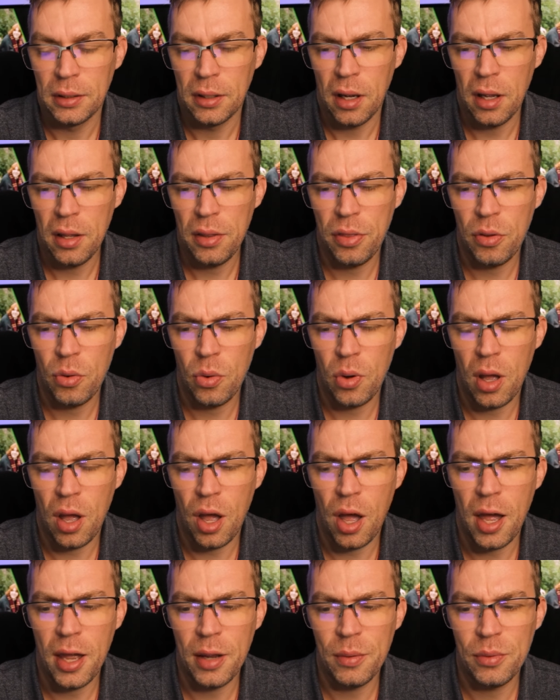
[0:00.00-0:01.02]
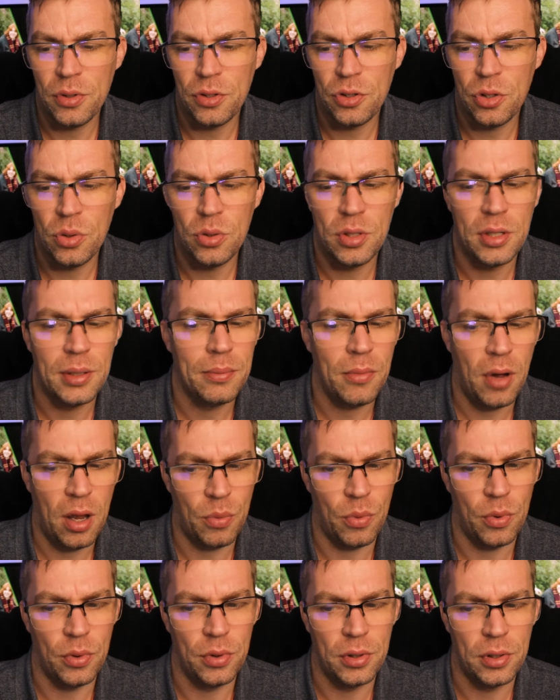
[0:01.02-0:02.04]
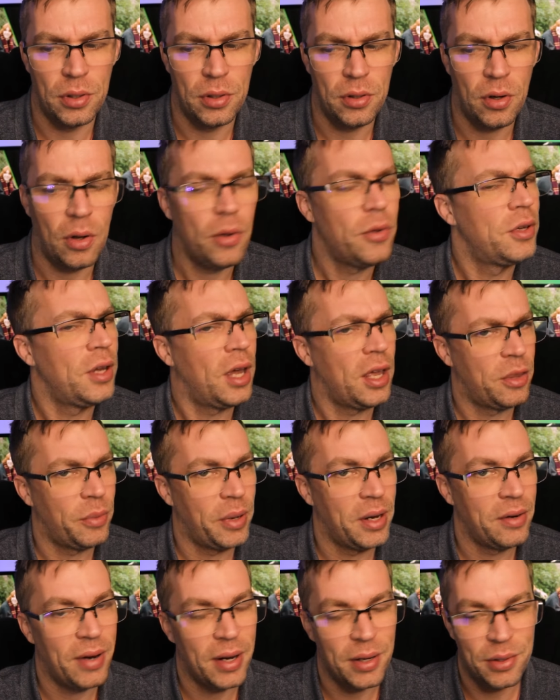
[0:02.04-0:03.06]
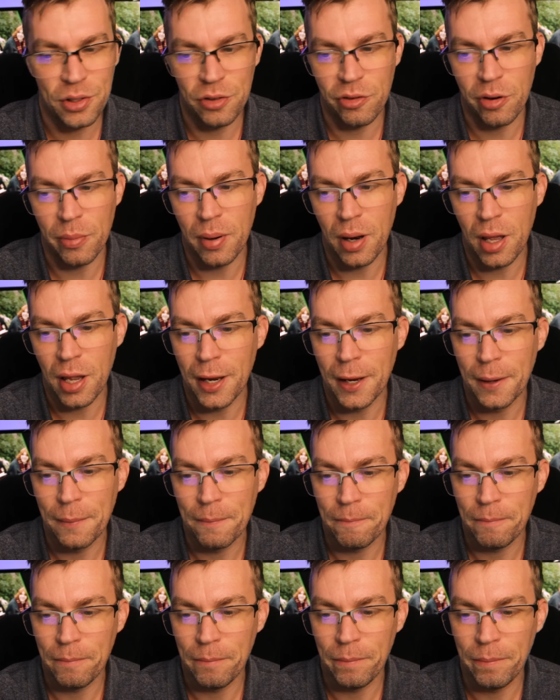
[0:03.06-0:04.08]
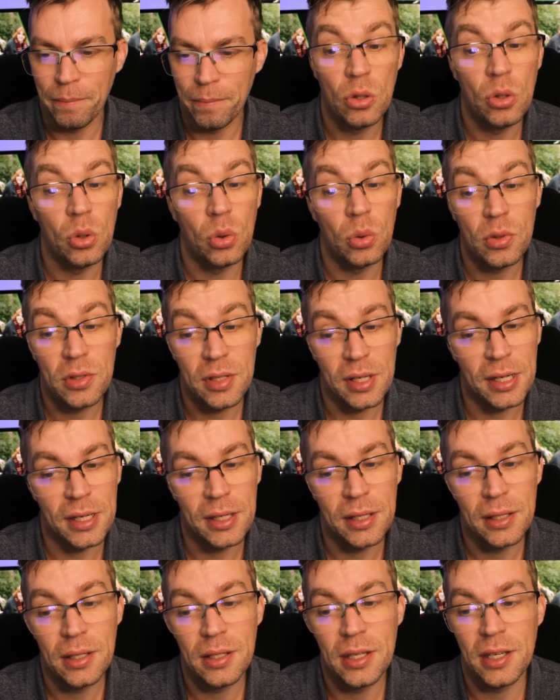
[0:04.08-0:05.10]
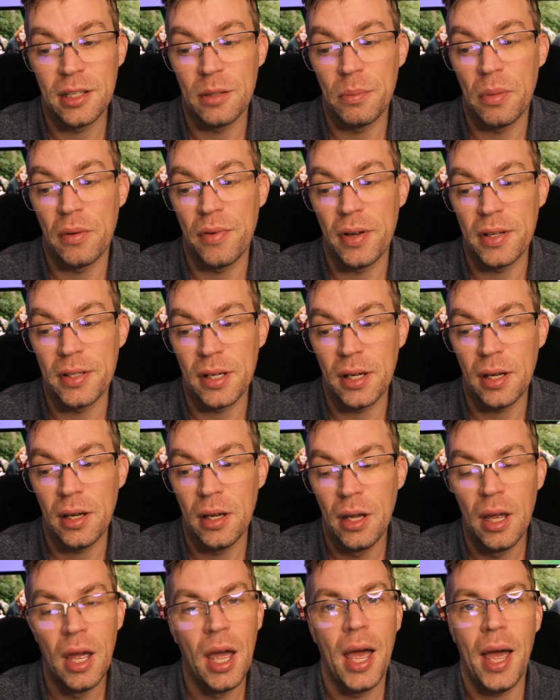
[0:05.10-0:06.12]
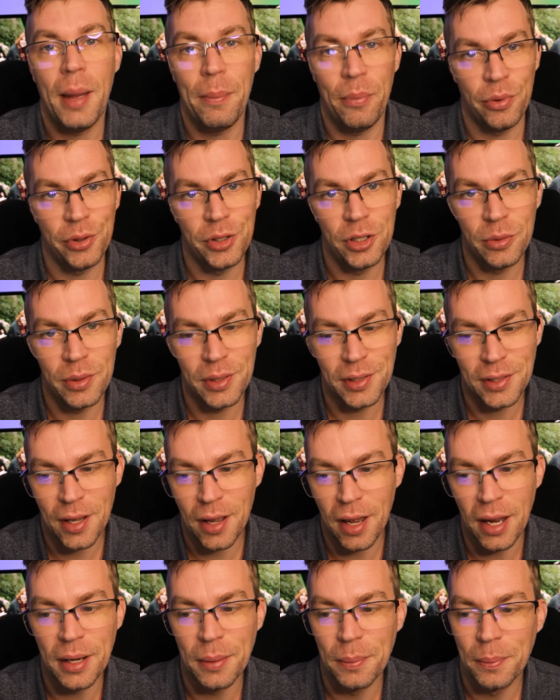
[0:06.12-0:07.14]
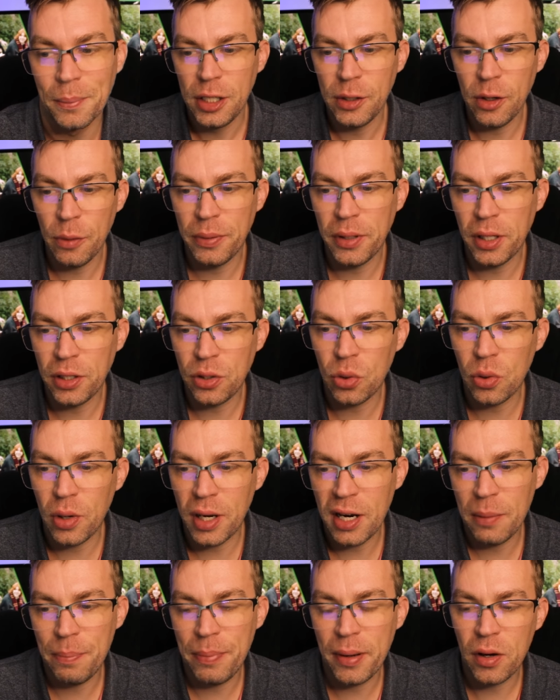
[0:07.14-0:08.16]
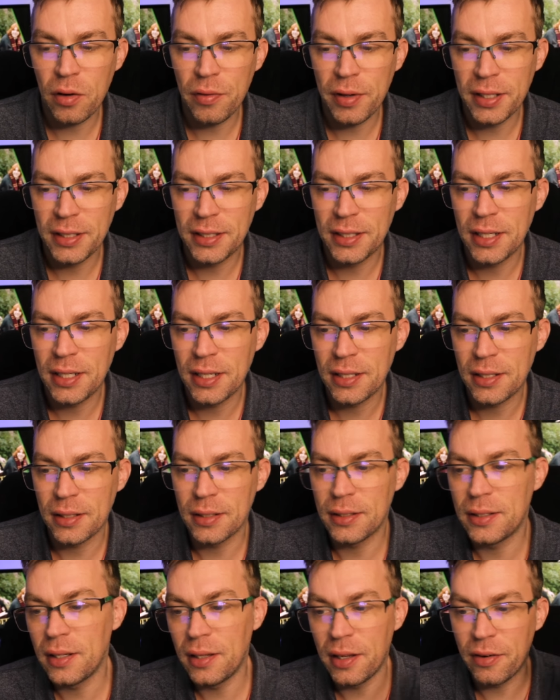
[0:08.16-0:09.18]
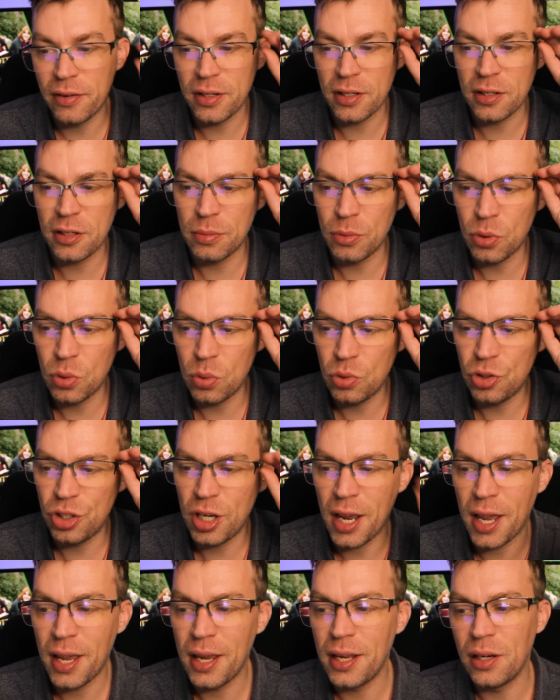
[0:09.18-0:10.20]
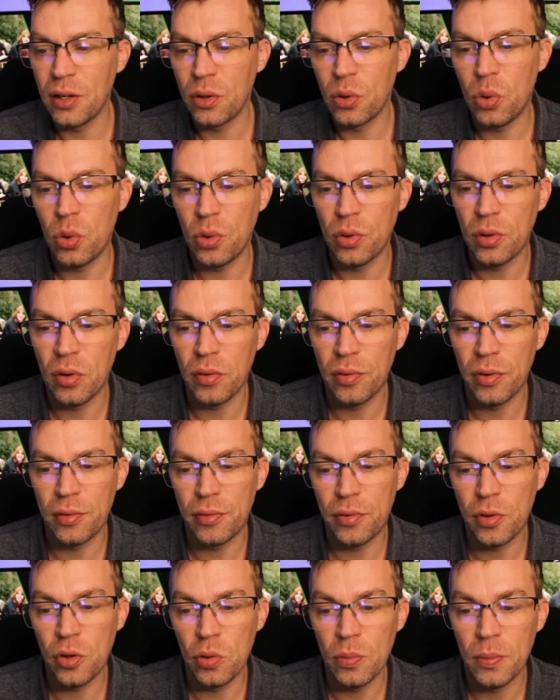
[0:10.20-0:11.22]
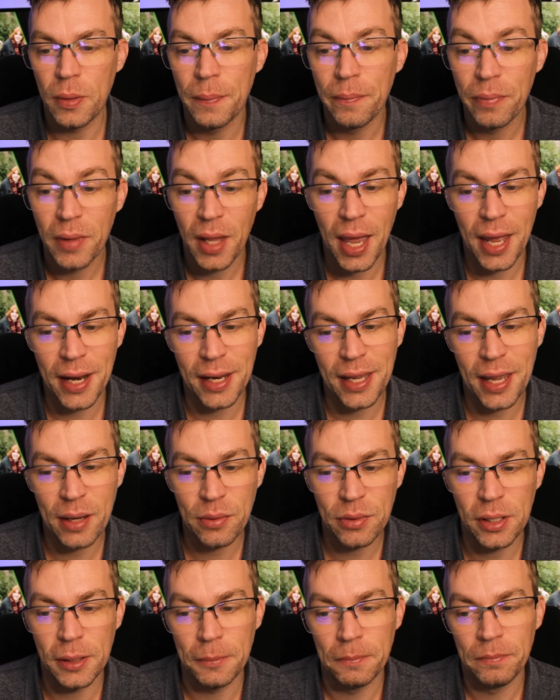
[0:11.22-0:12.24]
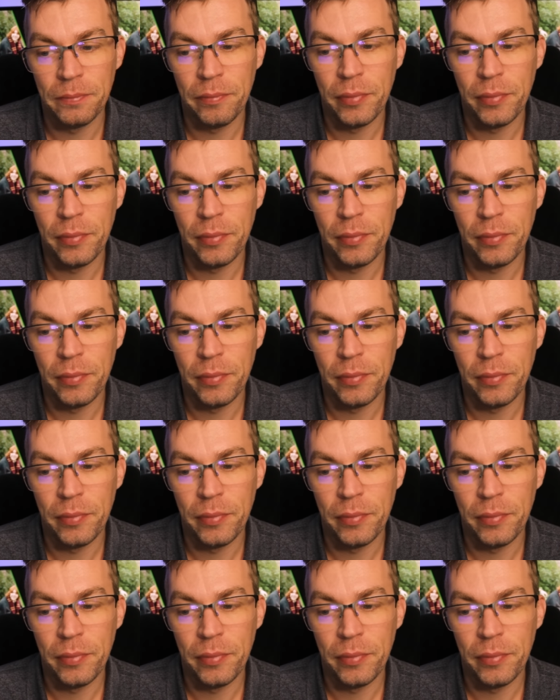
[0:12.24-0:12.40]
I thought I was choosing my wand, not the other way around, you reply. You'll see, says the professor, and points you inside. You open the door and a bell rings in the distance. There is a small chair in the corner of the room and a counter.